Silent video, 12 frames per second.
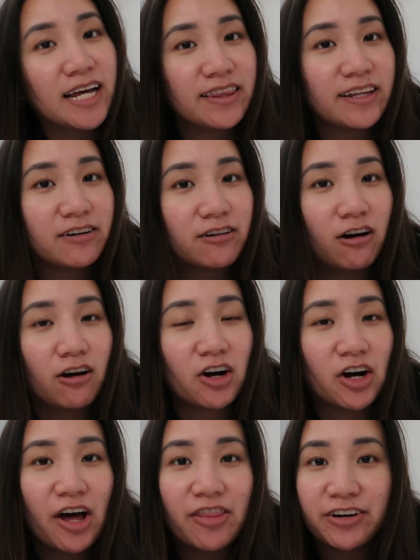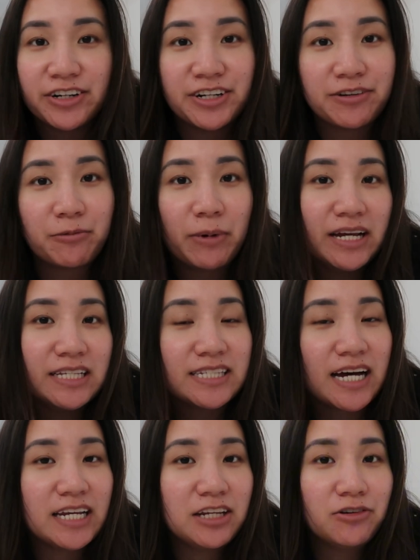and there are other ways
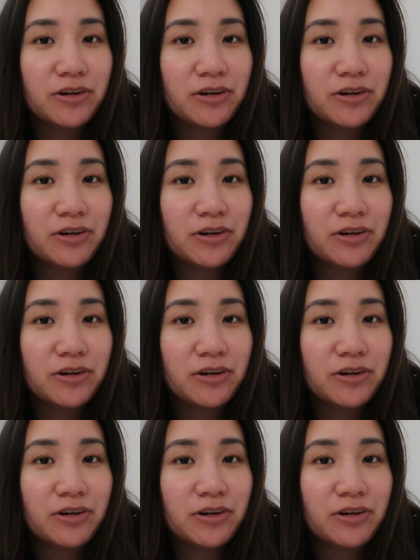that you